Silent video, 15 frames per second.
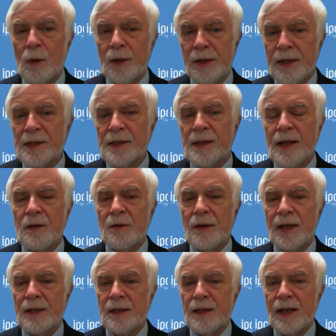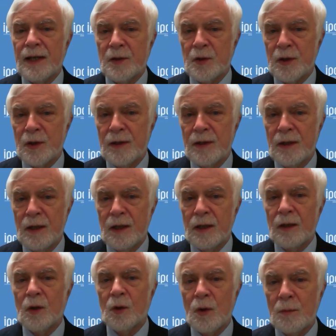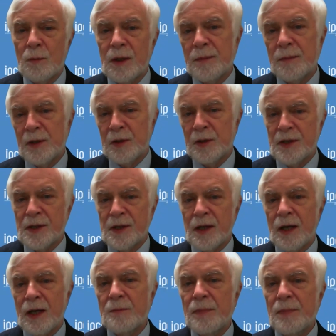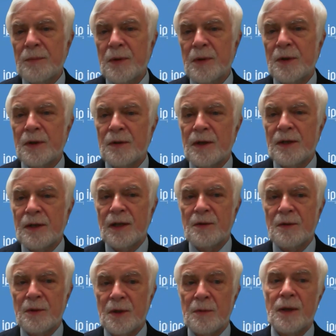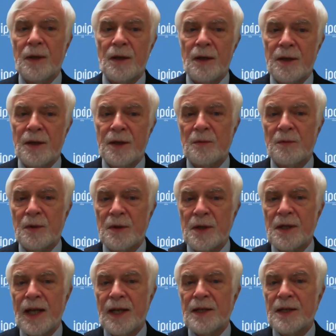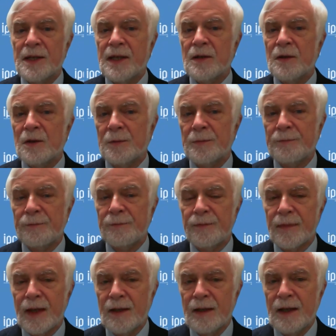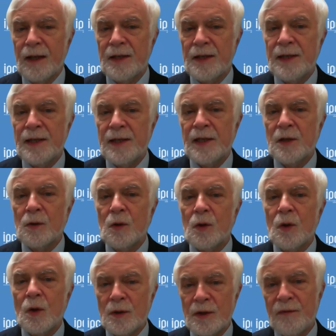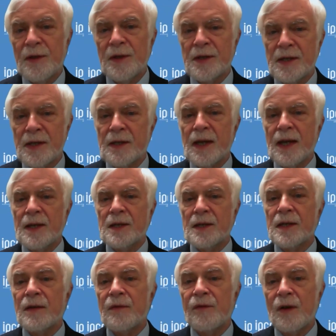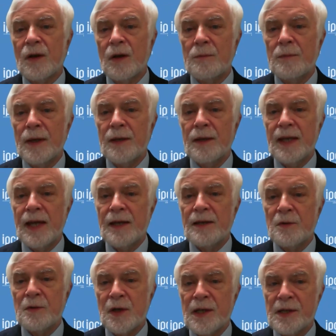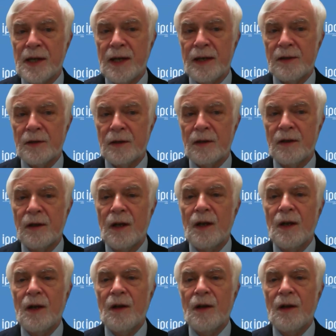With accelerated action, global emissions can be put on a downward path towards net zero. And indeed, a lot of the successes have come in the energy sector.